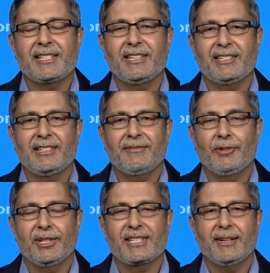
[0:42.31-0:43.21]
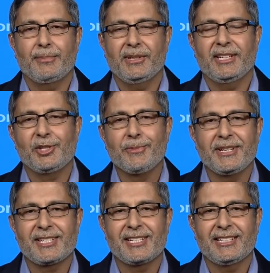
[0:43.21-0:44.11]
center, for example, that you
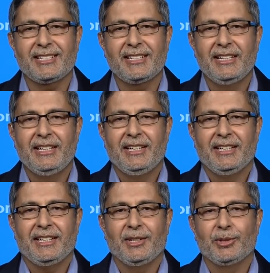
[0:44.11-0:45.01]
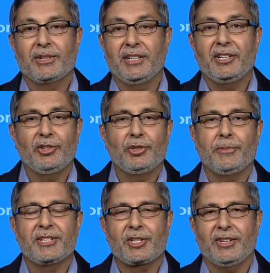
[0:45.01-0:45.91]
mentioned, you know, continue to
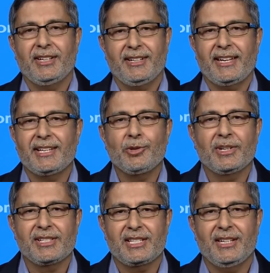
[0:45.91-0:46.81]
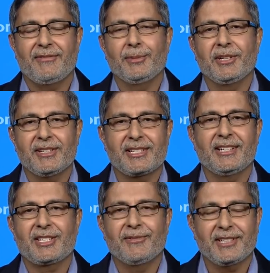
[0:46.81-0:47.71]
be solid, as you can see from the
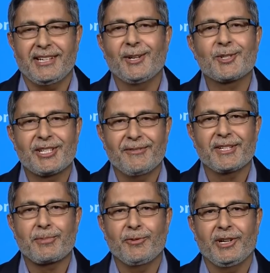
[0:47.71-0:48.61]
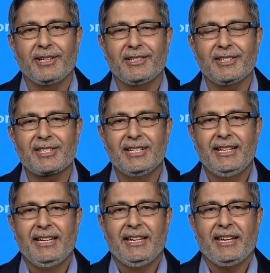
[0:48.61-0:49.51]
results of the cloud service providers.
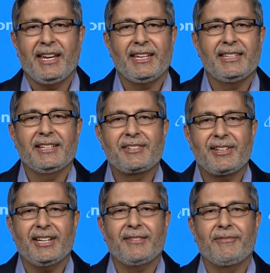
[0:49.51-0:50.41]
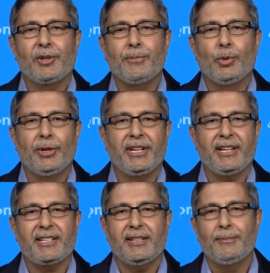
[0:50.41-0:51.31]
And the trend for more
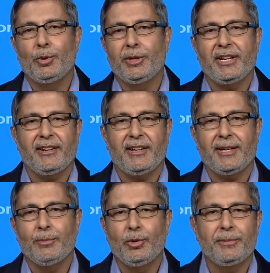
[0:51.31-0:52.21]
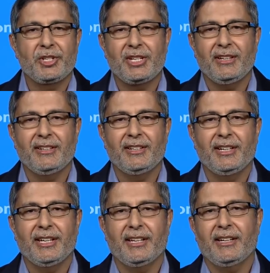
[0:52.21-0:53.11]
data, more AI, more machine
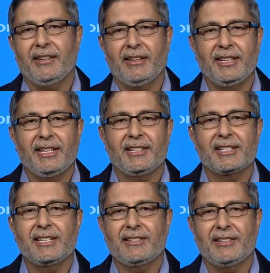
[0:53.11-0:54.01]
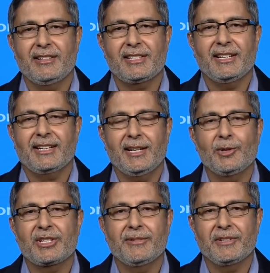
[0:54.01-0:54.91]
learning in data centers and
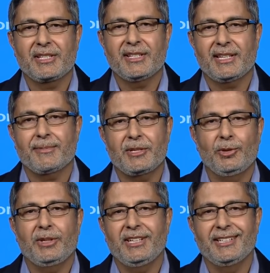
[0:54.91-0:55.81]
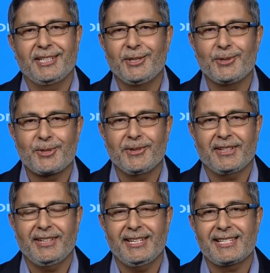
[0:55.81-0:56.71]
cloud services absolutely continues to
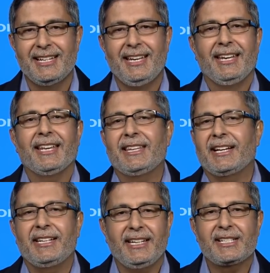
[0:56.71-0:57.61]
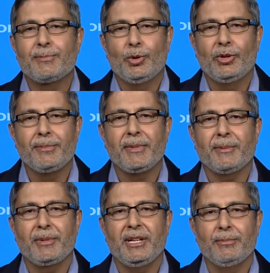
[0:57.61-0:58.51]
increase. And that needs more
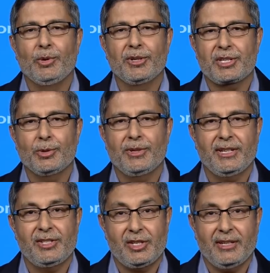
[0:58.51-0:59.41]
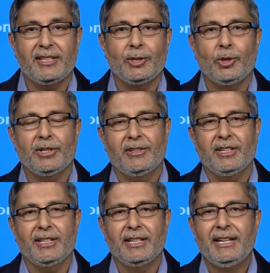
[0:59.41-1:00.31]
memory, more storage in the long
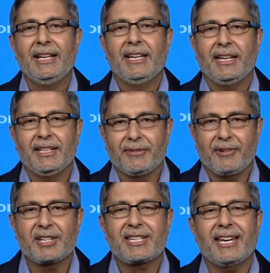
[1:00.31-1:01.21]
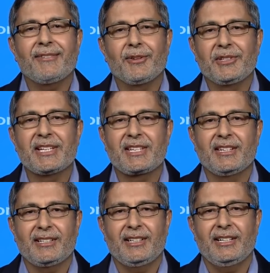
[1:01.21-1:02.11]
run. In the first half of this
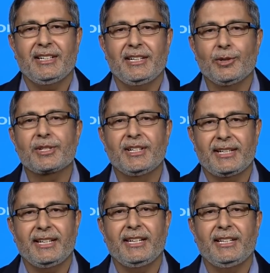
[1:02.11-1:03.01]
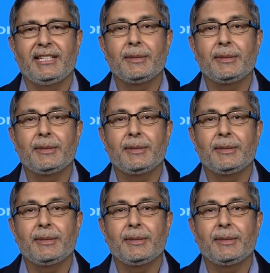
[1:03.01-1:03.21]
year, you know, certainly the